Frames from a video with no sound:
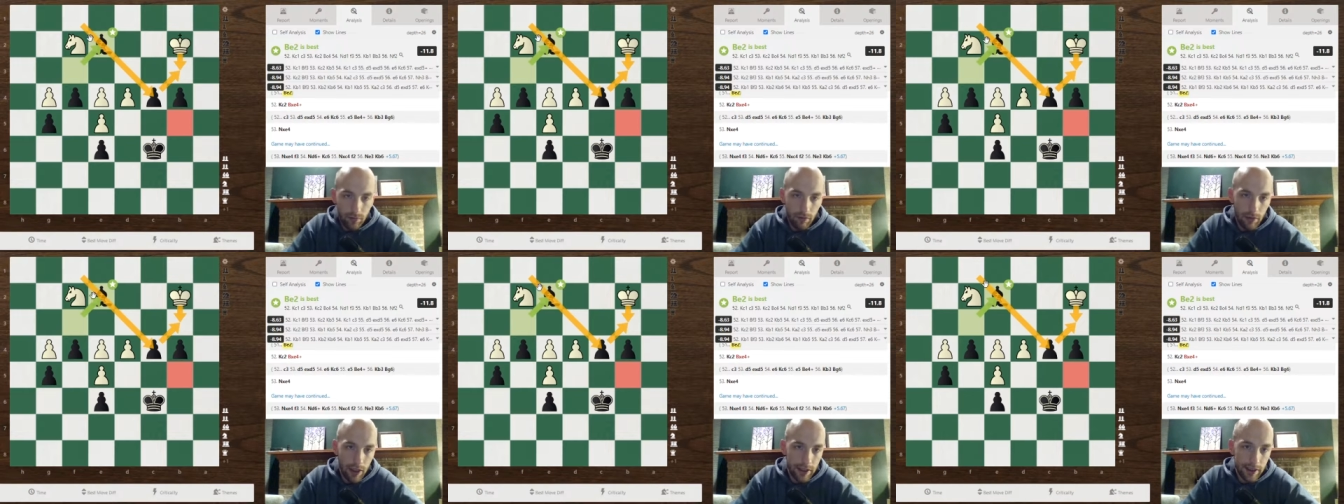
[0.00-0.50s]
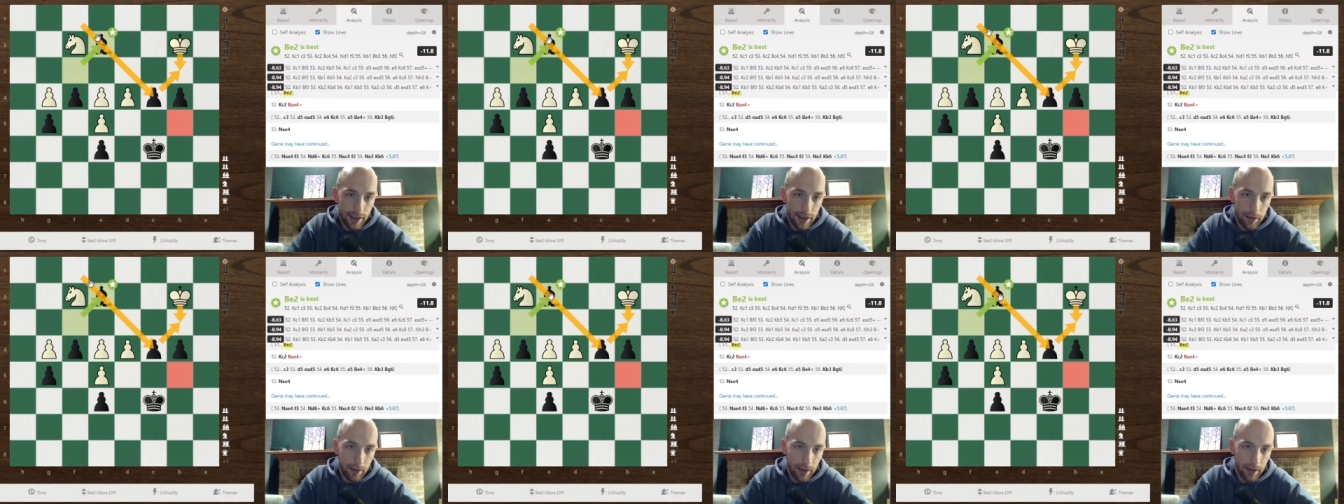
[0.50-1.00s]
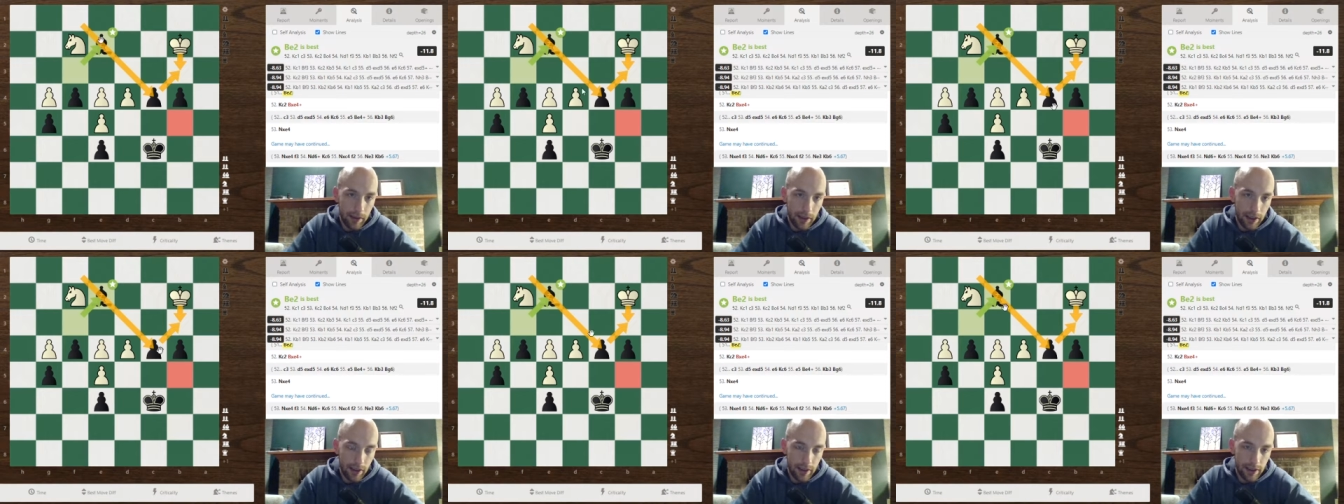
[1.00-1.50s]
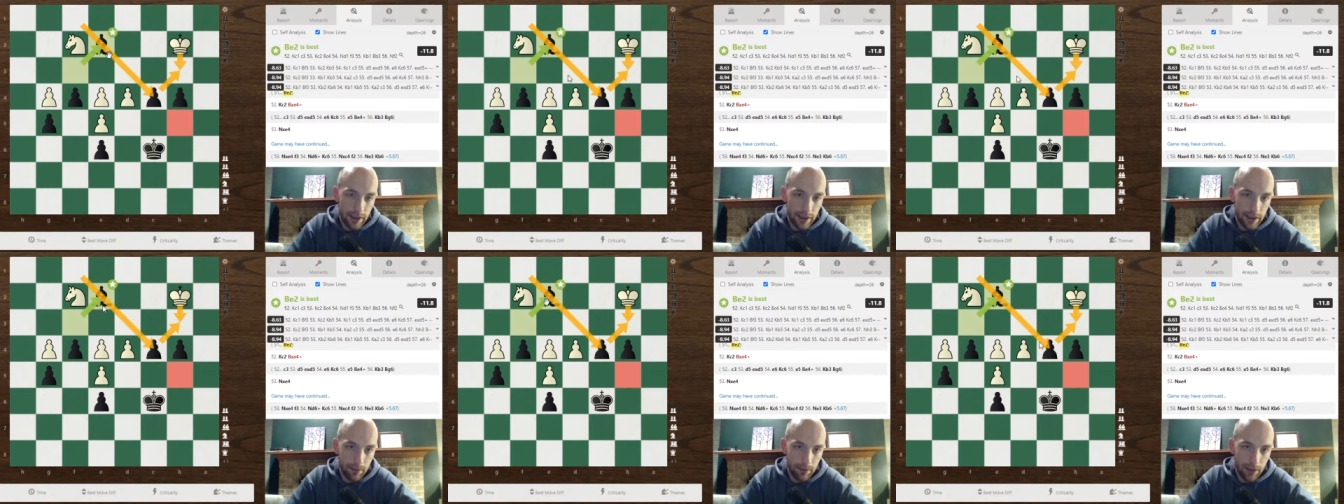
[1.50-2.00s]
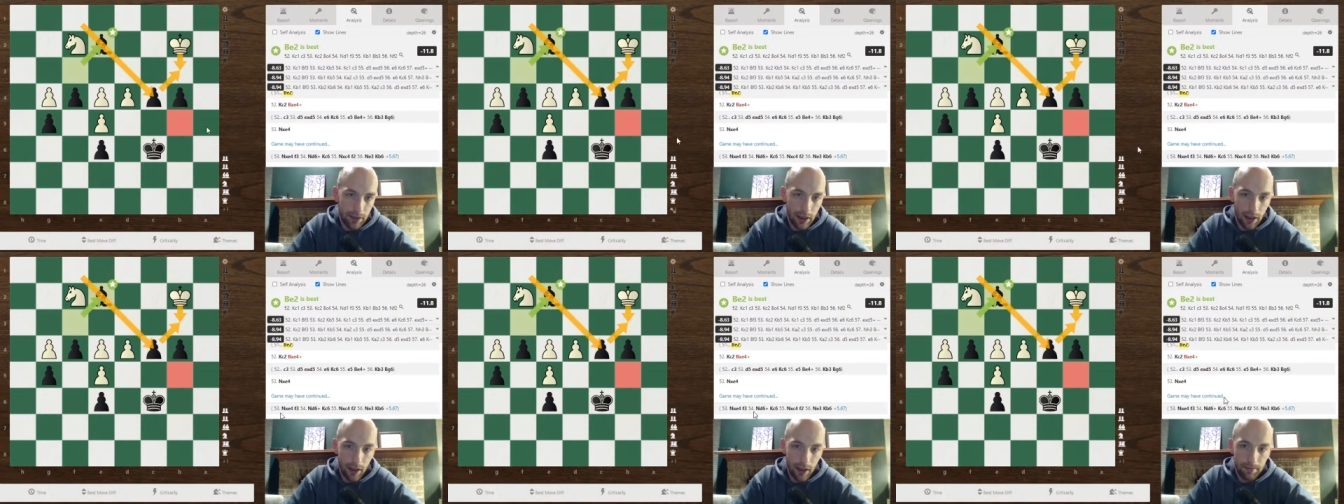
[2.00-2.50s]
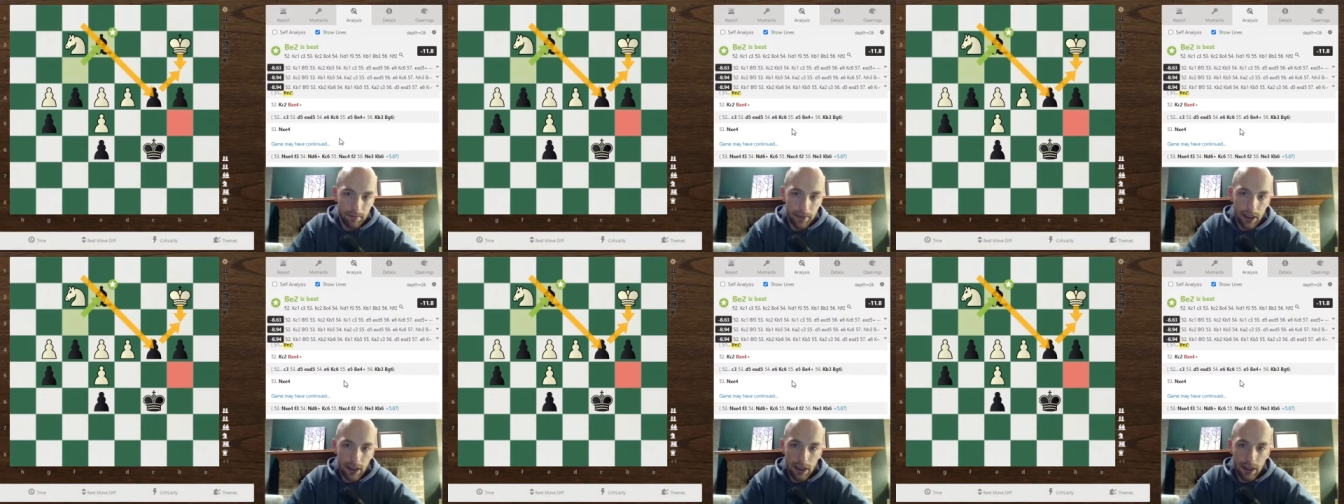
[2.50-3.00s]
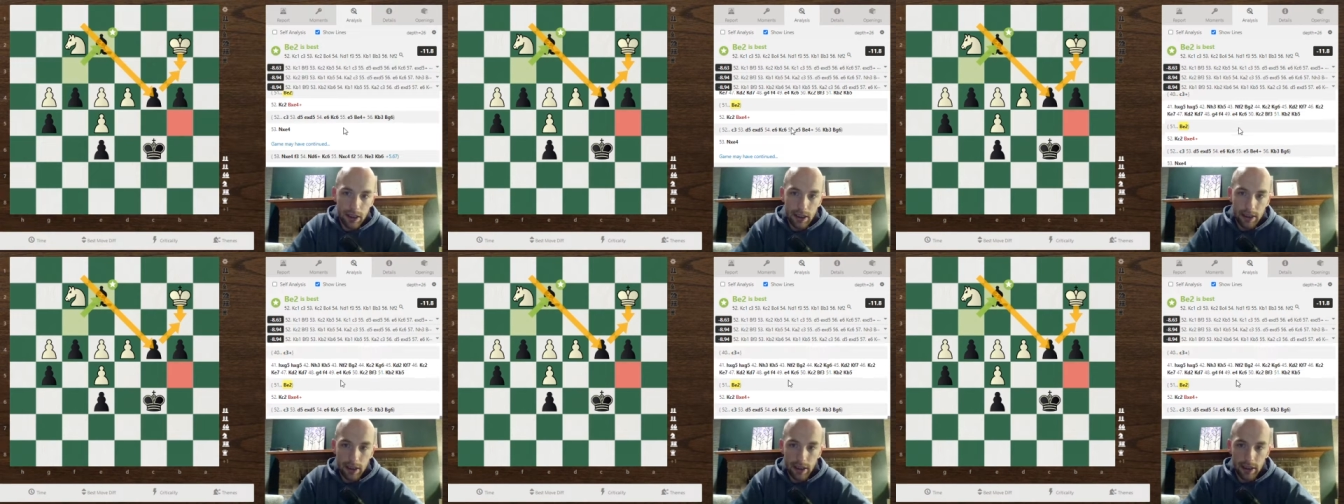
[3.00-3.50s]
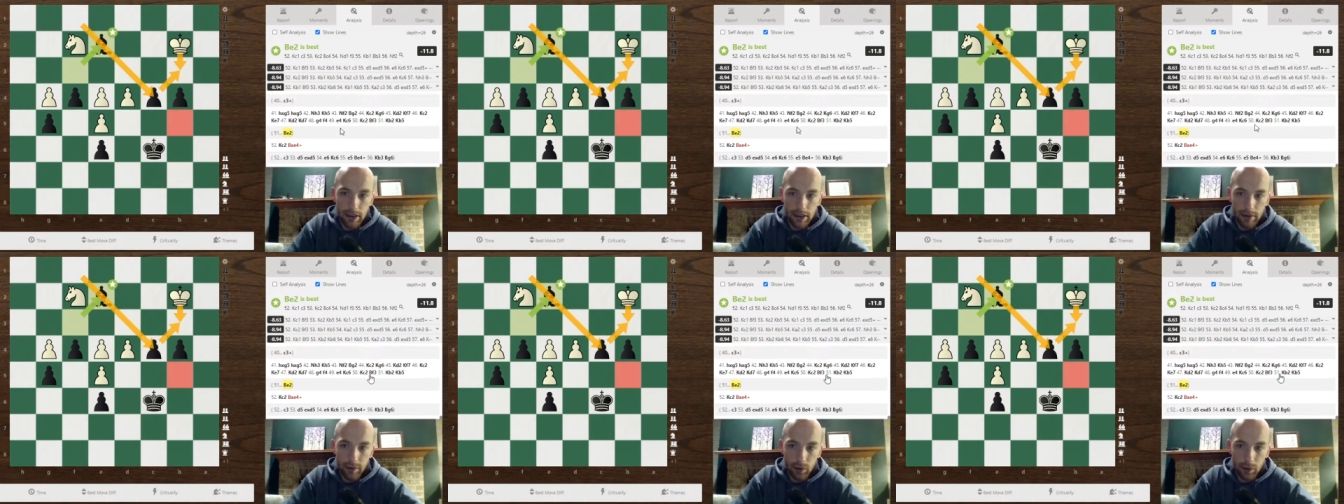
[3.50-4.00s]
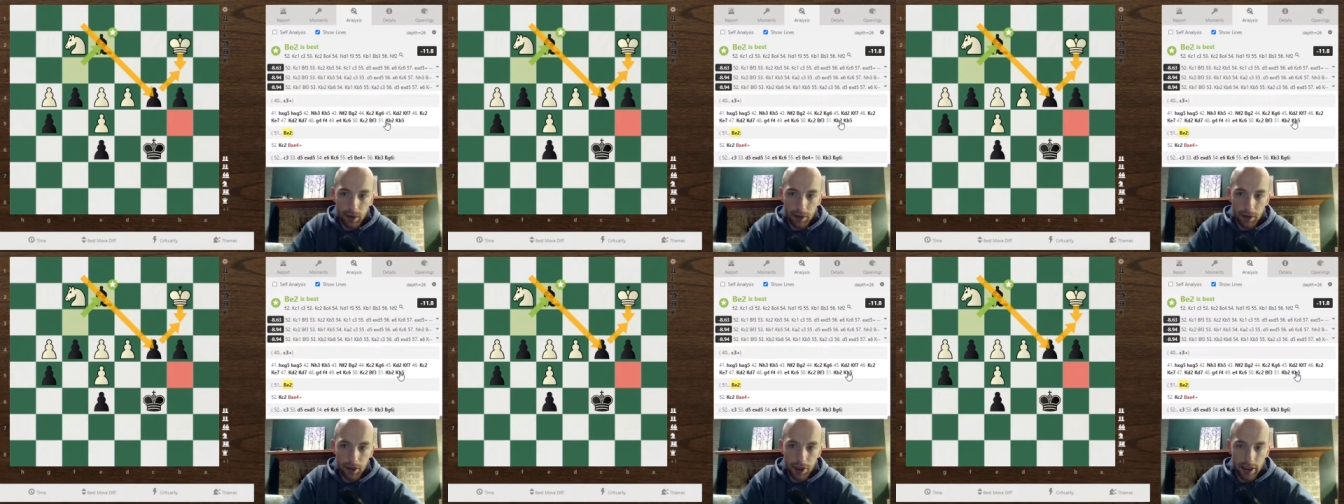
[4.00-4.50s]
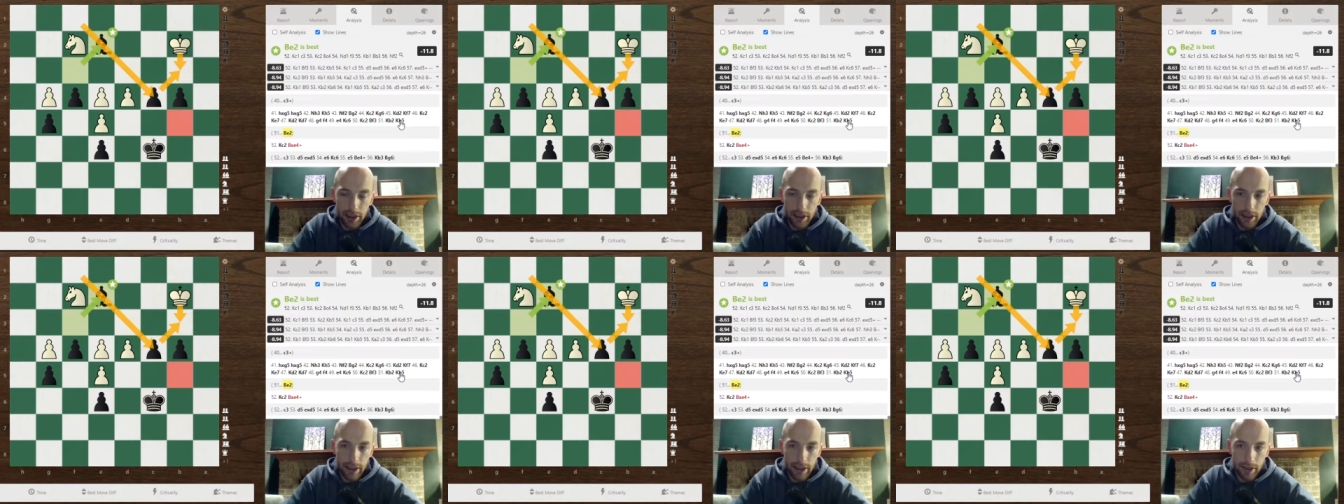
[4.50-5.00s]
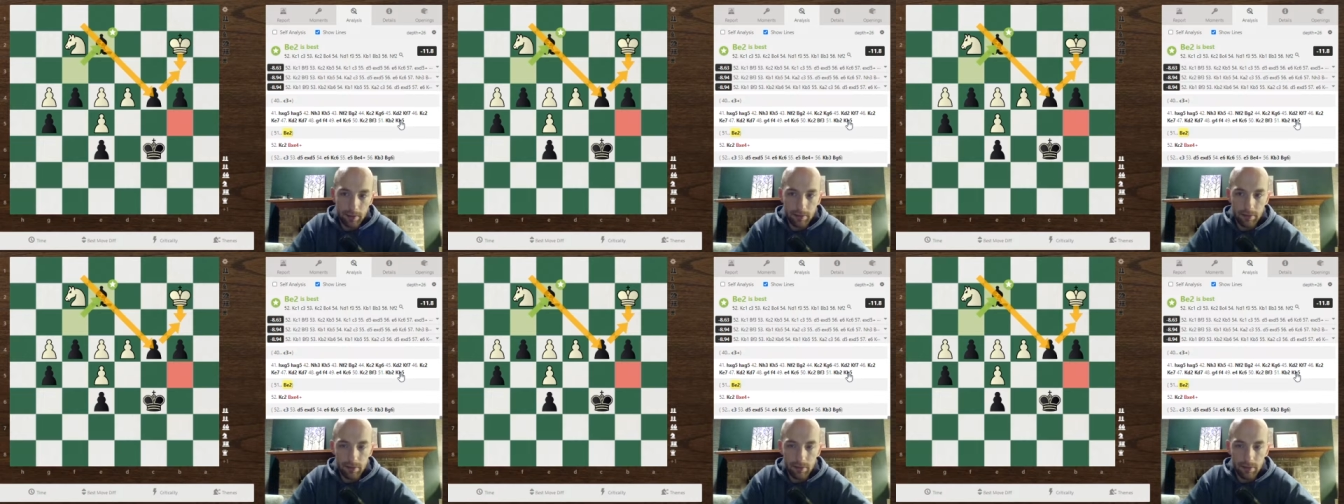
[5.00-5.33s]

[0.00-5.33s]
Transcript: This seemed to be a recurrent theme that I didn't fully appreciate in the game,